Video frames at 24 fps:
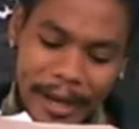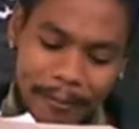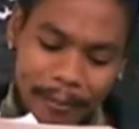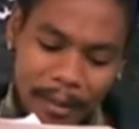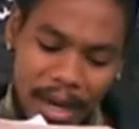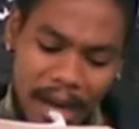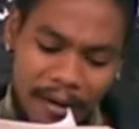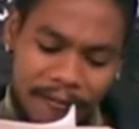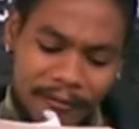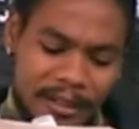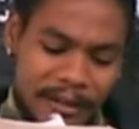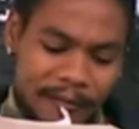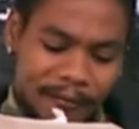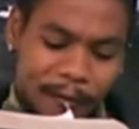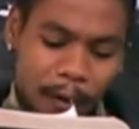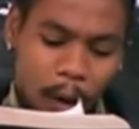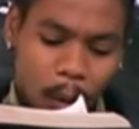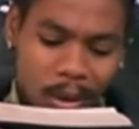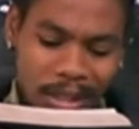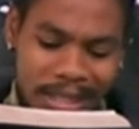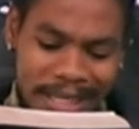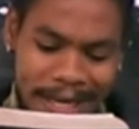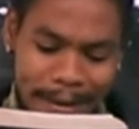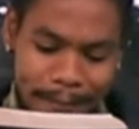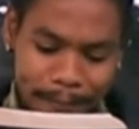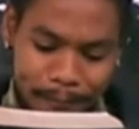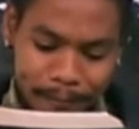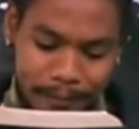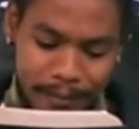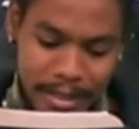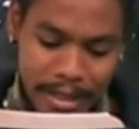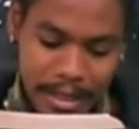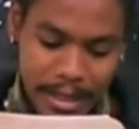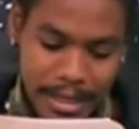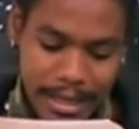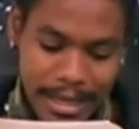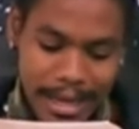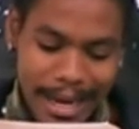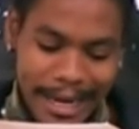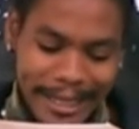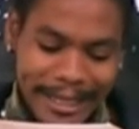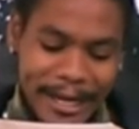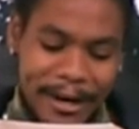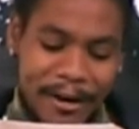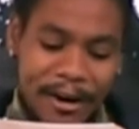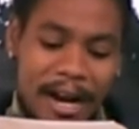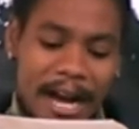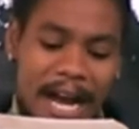them have devoured them,
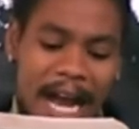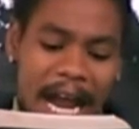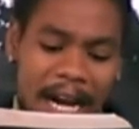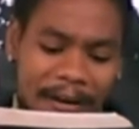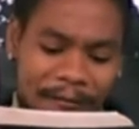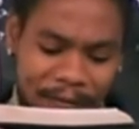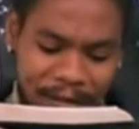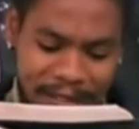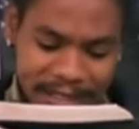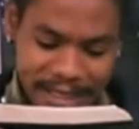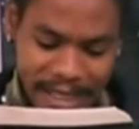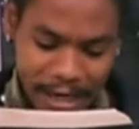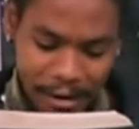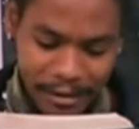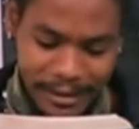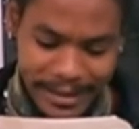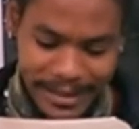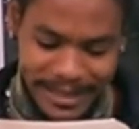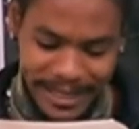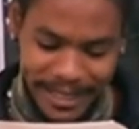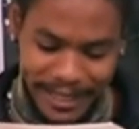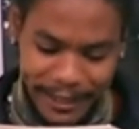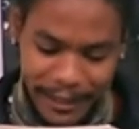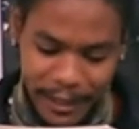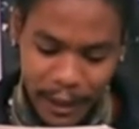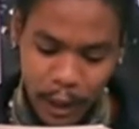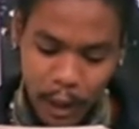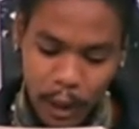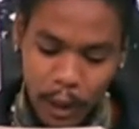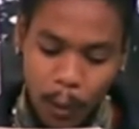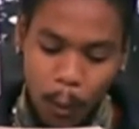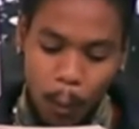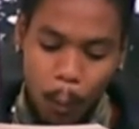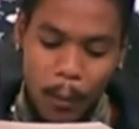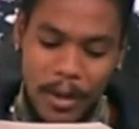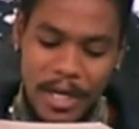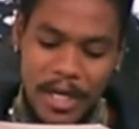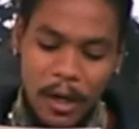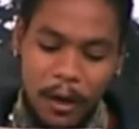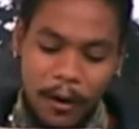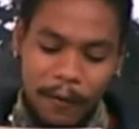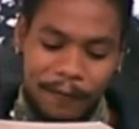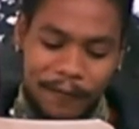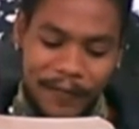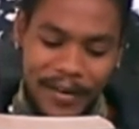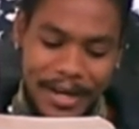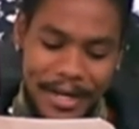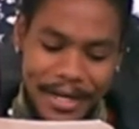and their adversaries said, we
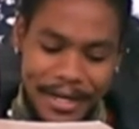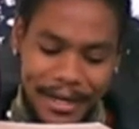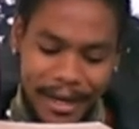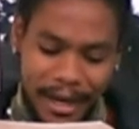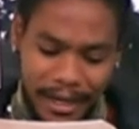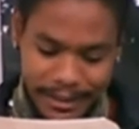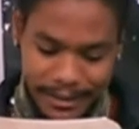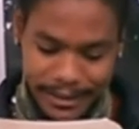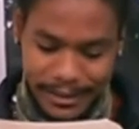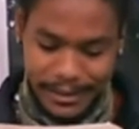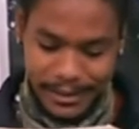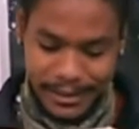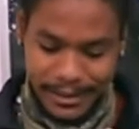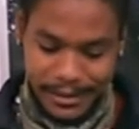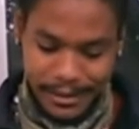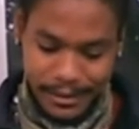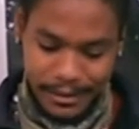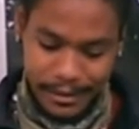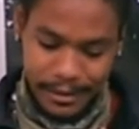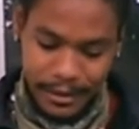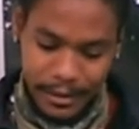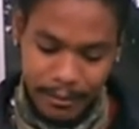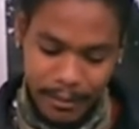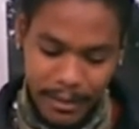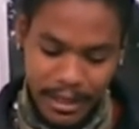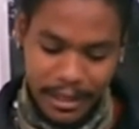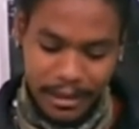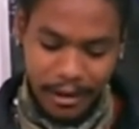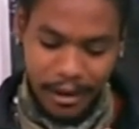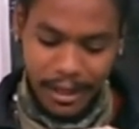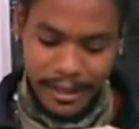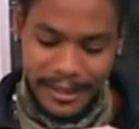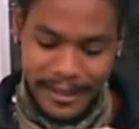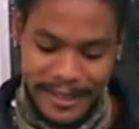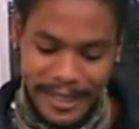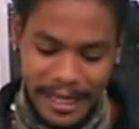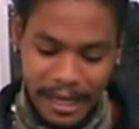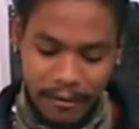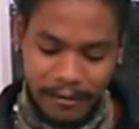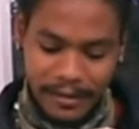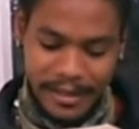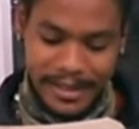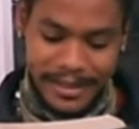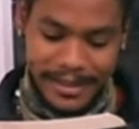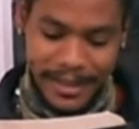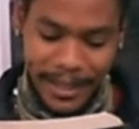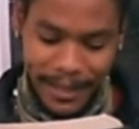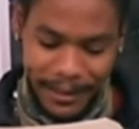offend not, because they have
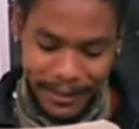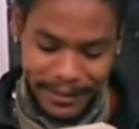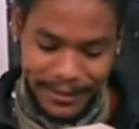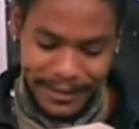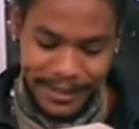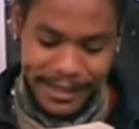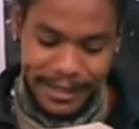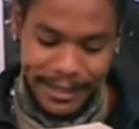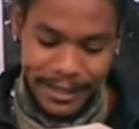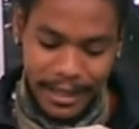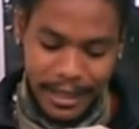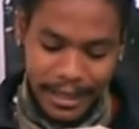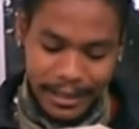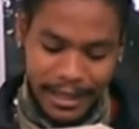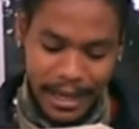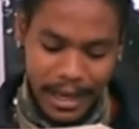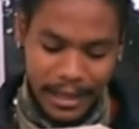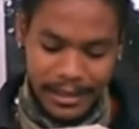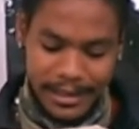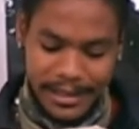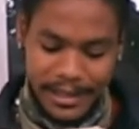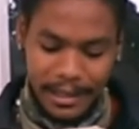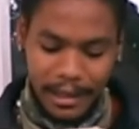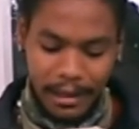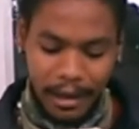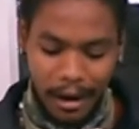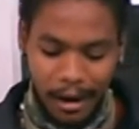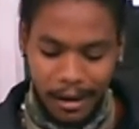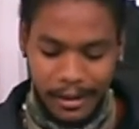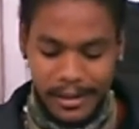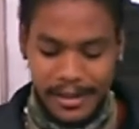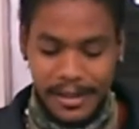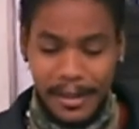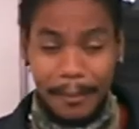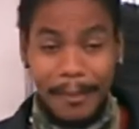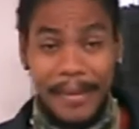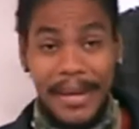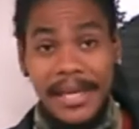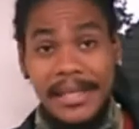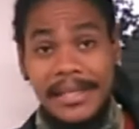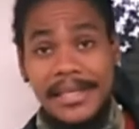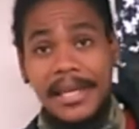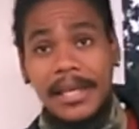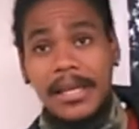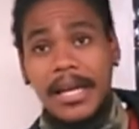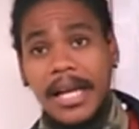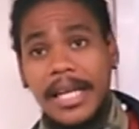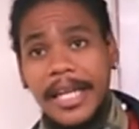sinned against the Lord. So
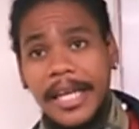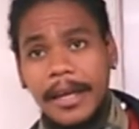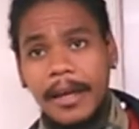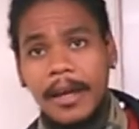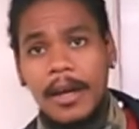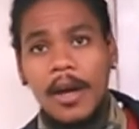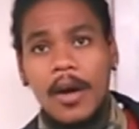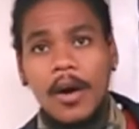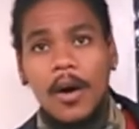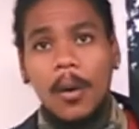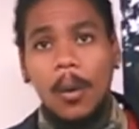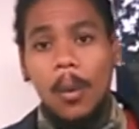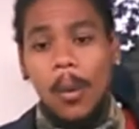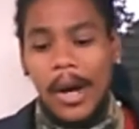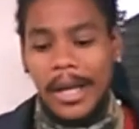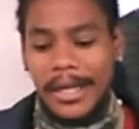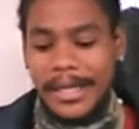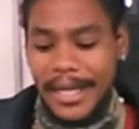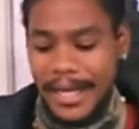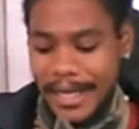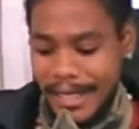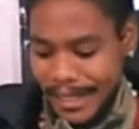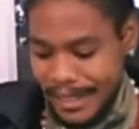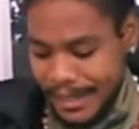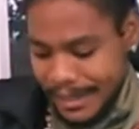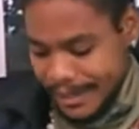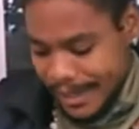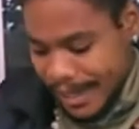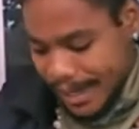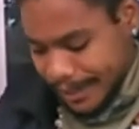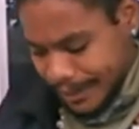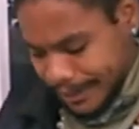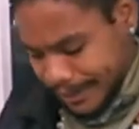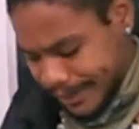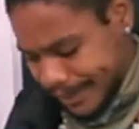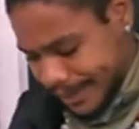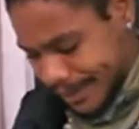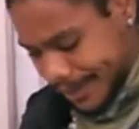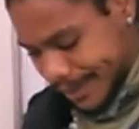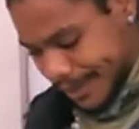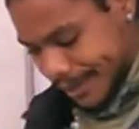basically, when the Edens